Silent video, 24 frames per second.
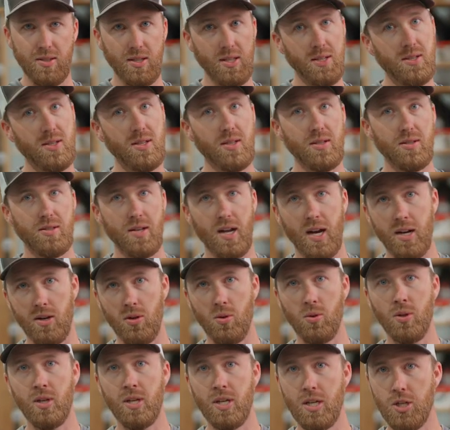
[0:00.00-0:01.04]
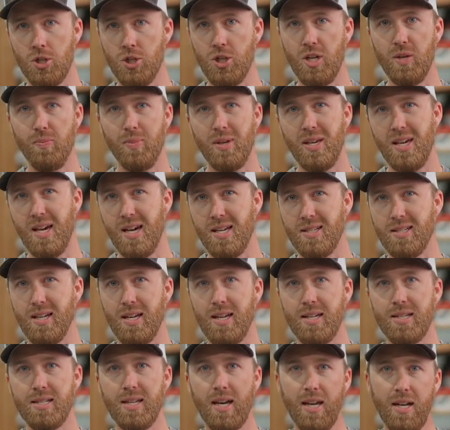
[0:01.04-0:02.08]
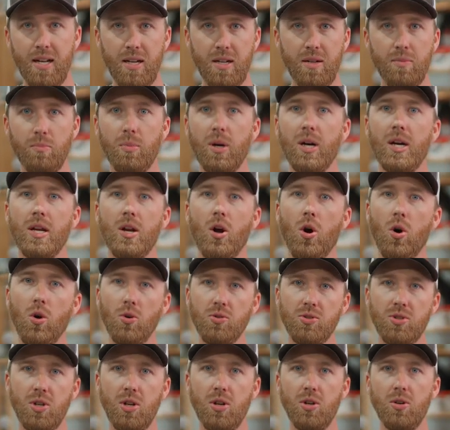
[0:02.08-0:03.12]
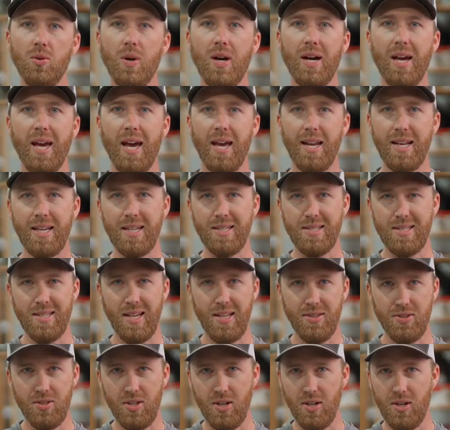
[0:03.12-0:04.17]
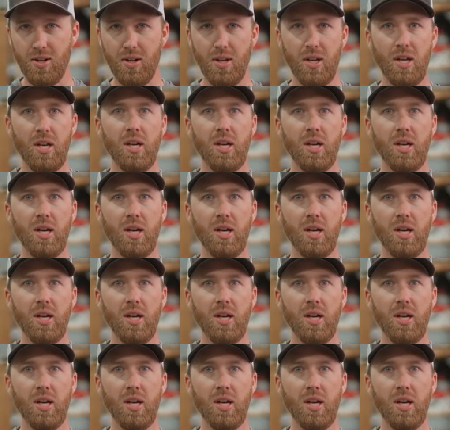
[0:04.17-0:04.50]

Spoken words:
This is not only a GPS antenna, but also a heading sensor.